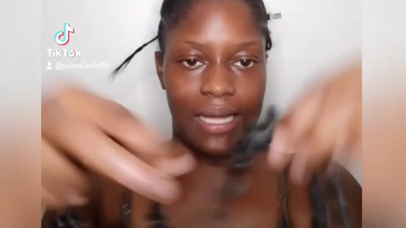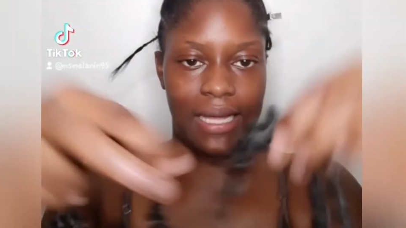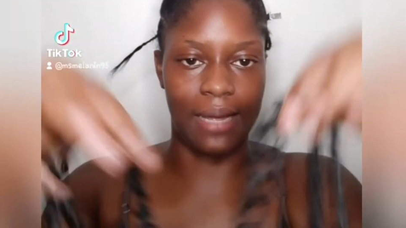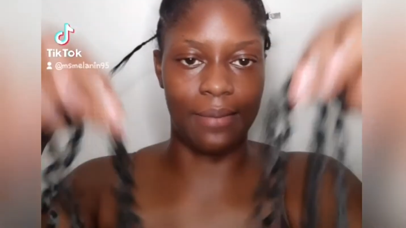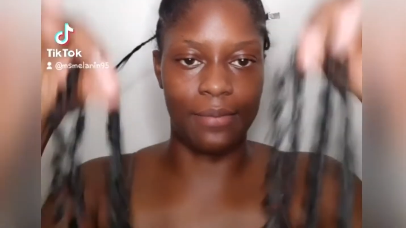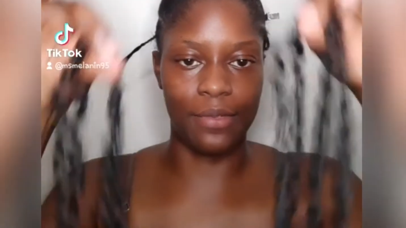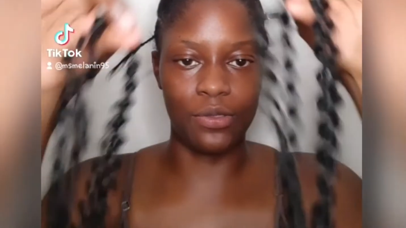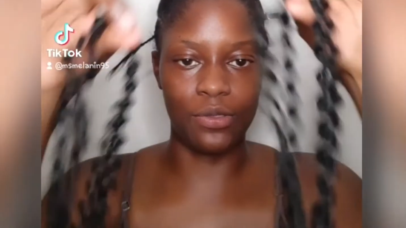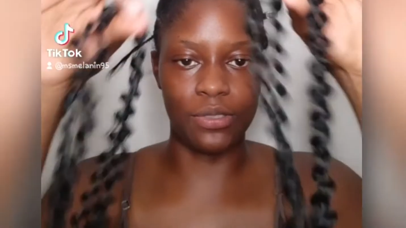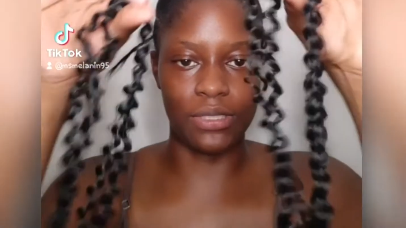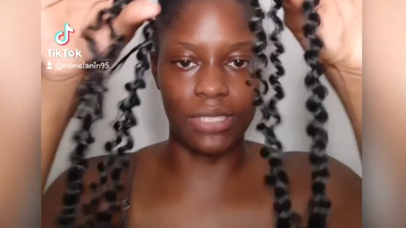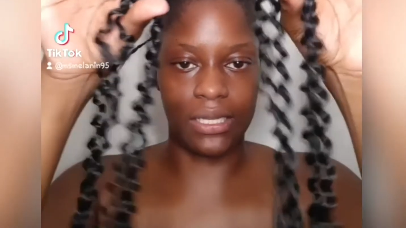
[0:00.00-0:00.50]

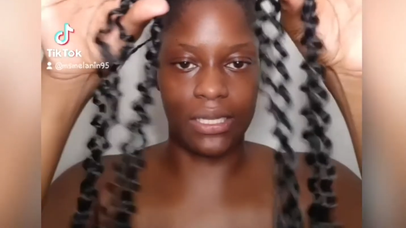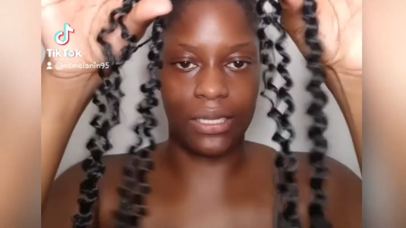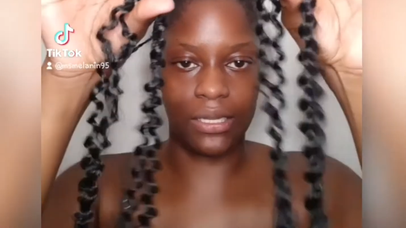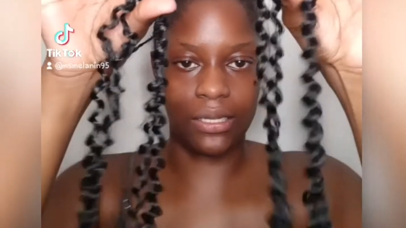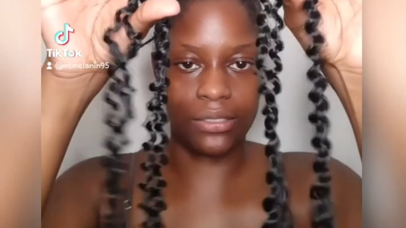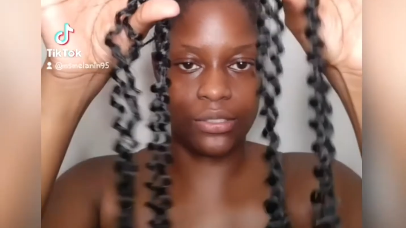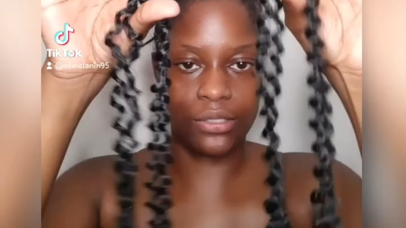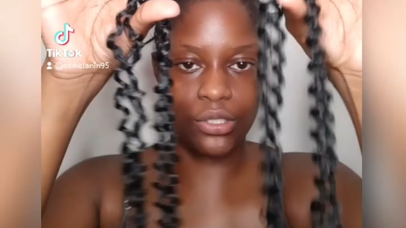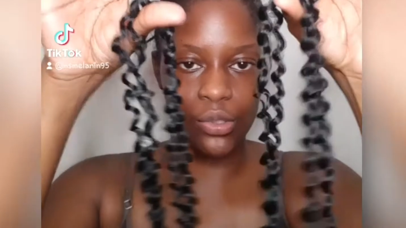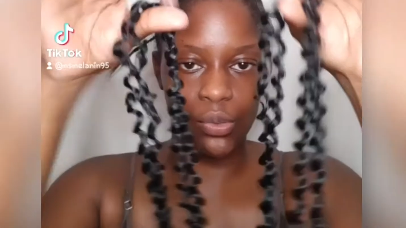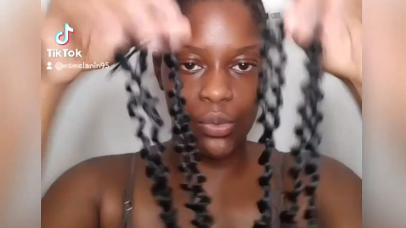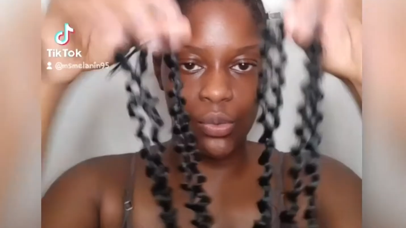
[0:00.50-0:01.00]
I'm
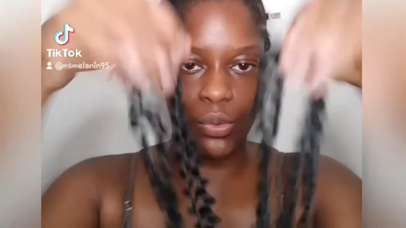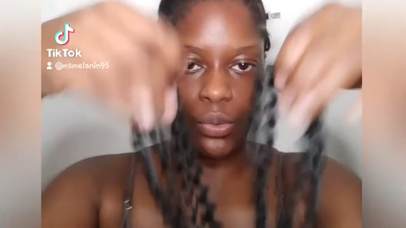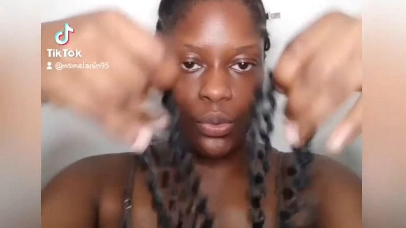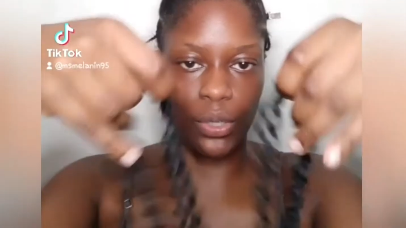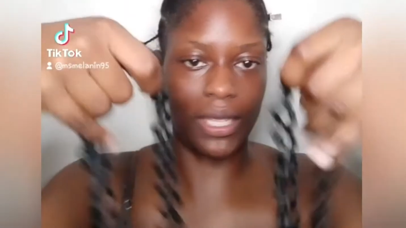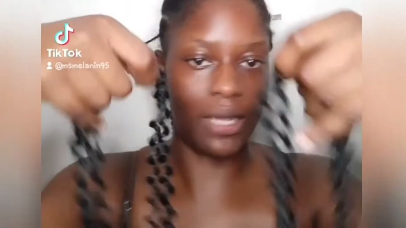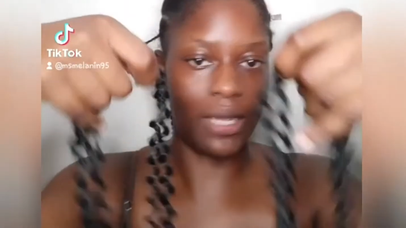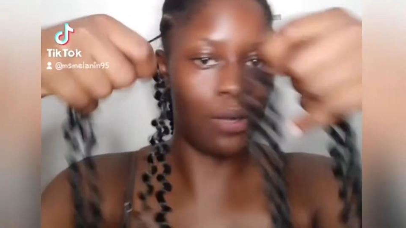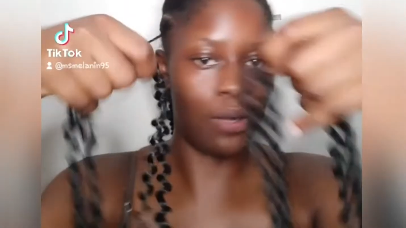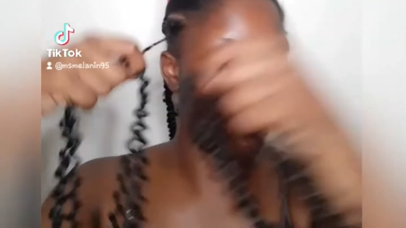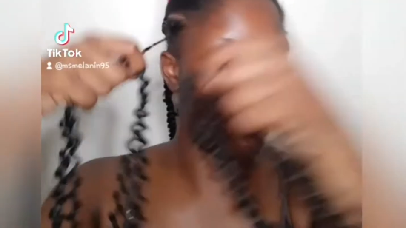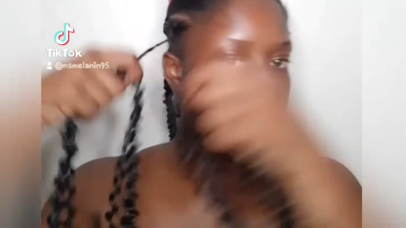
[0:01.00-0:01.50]
using two
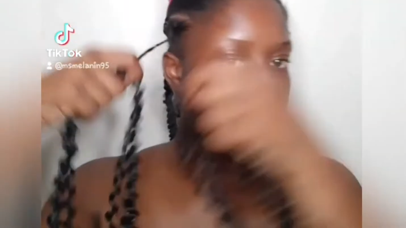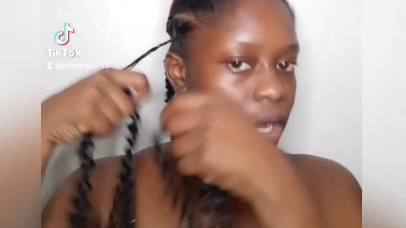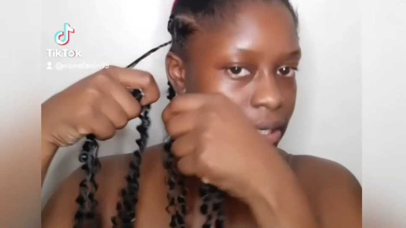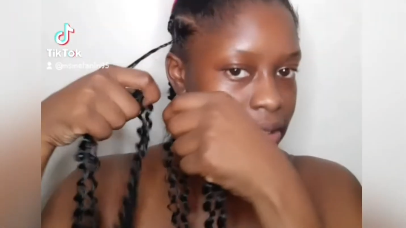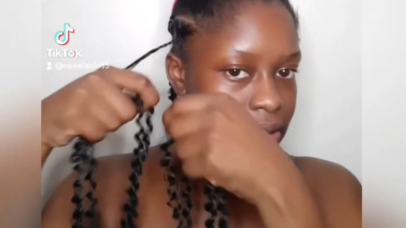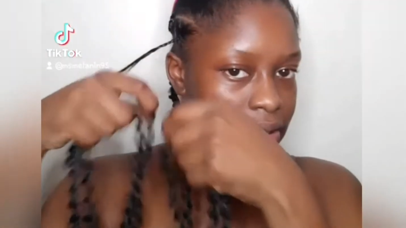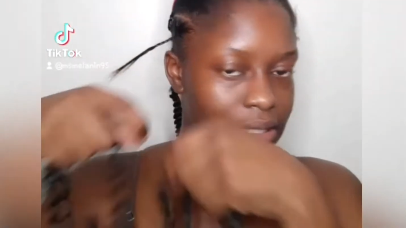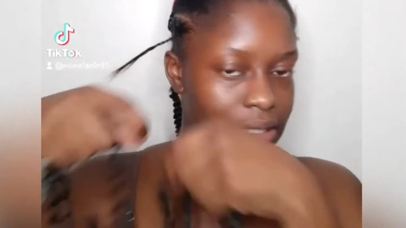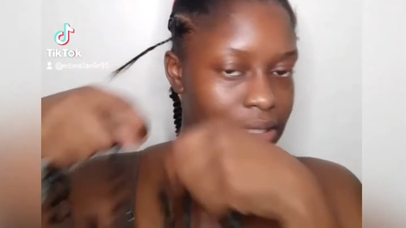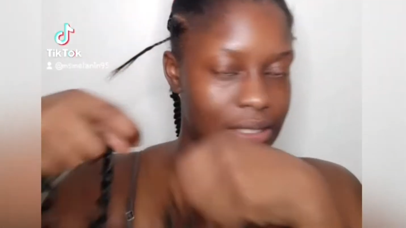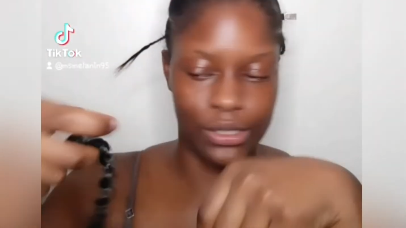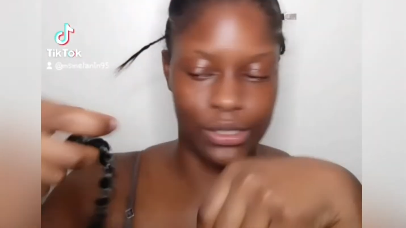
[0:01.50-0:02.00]
in
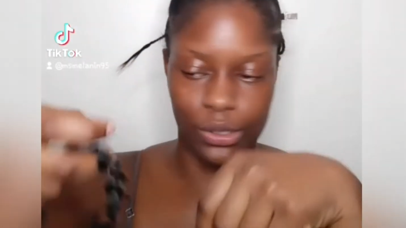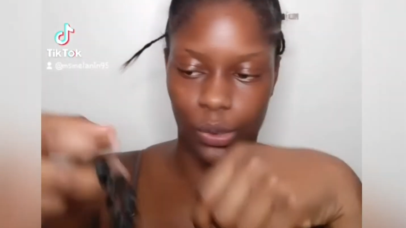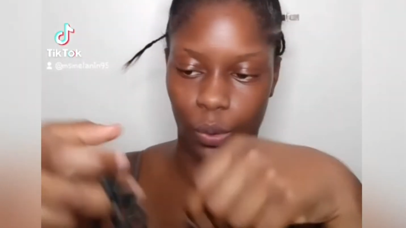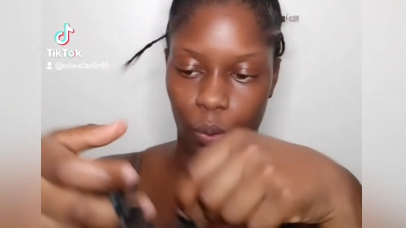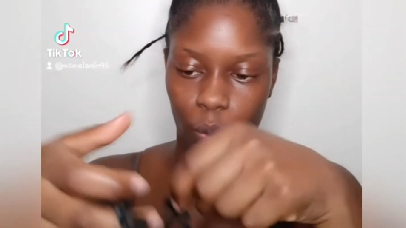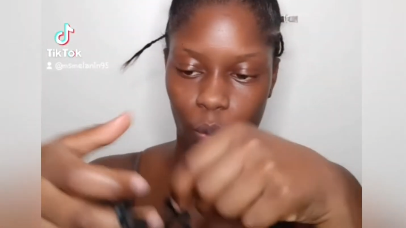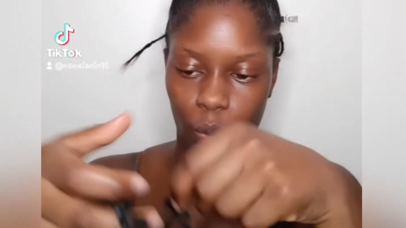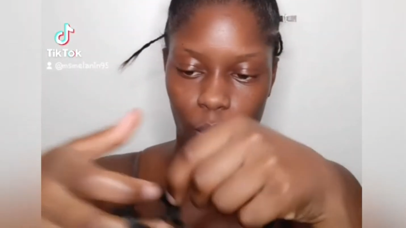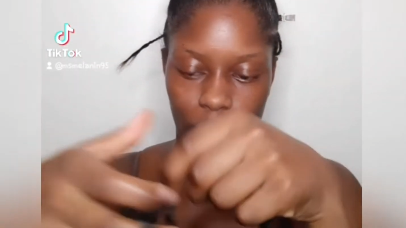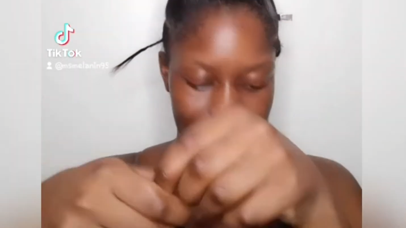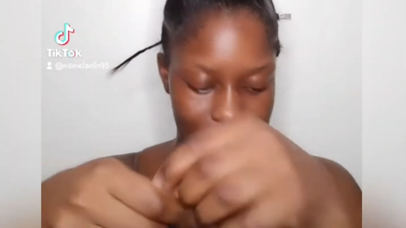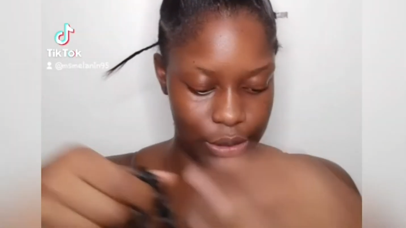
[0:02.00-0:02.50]
one,
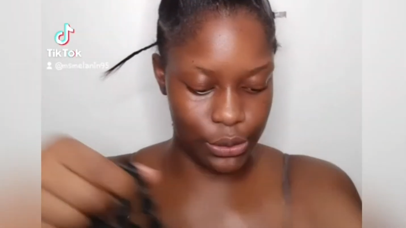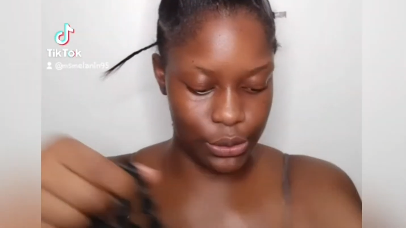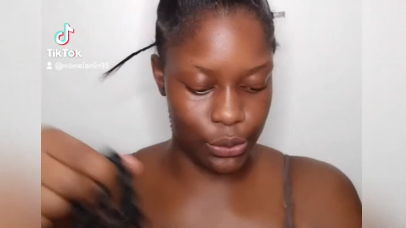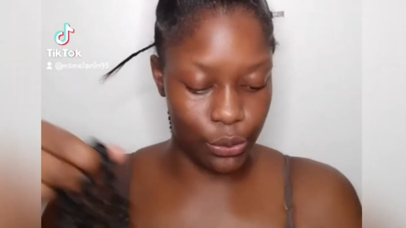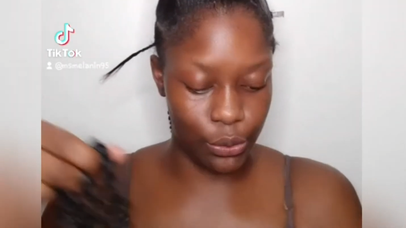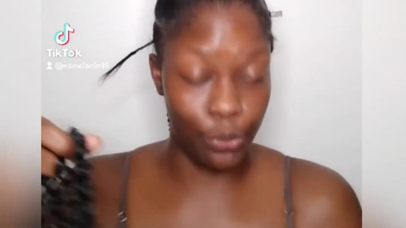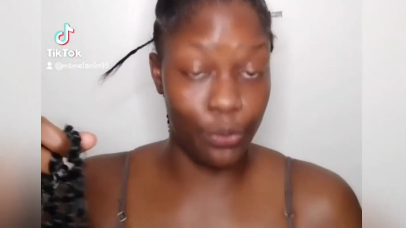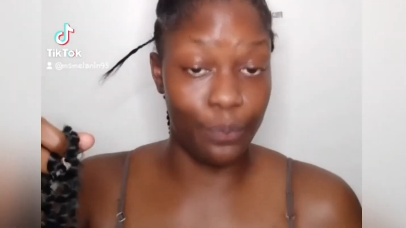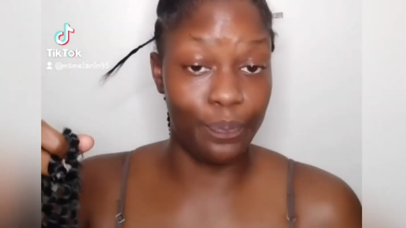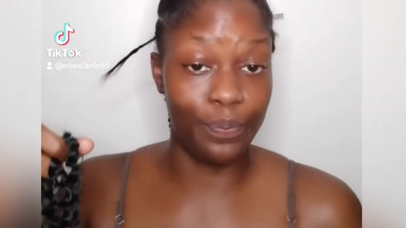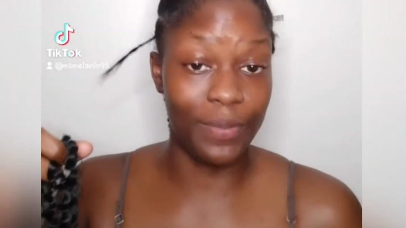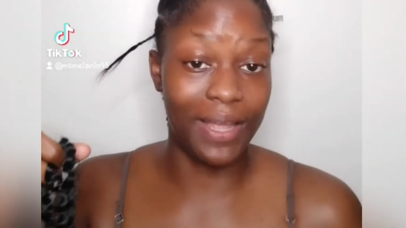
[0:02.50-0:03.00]
so let's
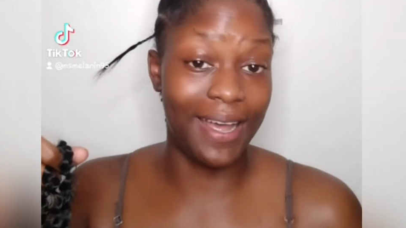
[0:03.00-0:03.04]
go.